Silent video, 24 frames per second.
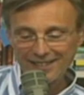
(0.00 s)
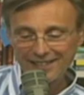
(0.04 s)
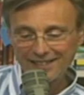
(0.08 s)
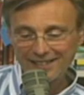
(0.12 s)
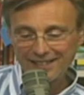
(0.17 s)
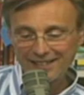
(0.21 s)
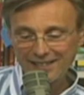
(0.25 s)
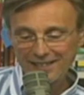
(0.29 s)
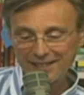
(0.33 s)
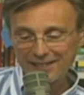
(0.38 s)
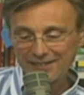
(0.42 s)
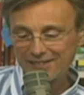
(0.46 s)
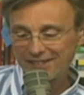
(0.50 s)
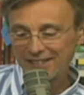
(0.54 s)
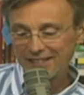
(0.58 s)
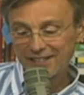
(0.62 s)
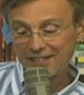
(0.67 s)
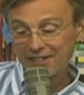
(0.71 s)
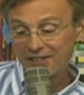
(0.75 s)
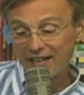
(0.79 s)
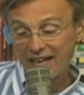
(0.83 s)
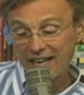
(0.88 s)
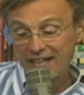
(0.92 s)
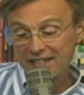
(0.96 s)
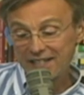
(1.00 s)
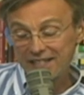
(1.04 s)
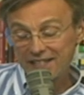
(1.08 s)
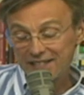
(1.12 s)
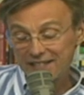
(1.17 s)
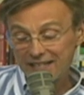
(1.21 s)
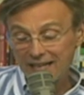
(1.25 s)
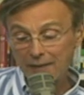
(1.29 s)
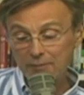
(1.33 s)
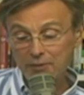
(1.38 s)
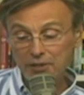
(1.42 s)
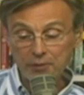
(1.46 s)
Uh, you know, and the
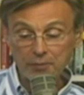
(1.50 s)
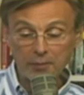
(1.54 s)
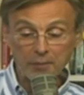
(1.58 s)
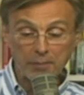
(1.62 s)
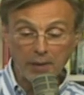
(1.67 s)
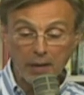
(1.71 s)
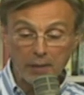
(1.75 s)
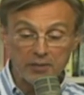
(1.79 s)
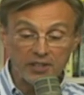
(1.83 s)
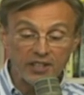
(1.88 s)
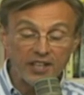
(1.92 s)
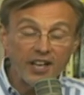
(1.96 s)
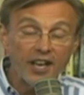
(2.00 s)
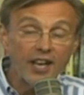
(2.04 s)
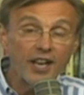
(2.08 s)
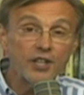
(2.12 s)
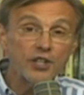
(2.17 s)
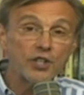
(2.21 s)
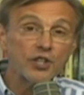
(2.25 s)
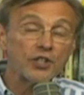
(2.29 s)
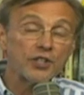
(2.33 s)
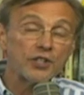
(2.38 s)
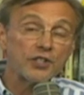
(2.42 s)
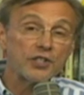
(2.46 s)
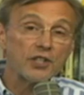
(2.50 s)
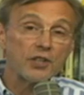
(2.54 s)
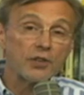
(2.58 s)
establishment publications,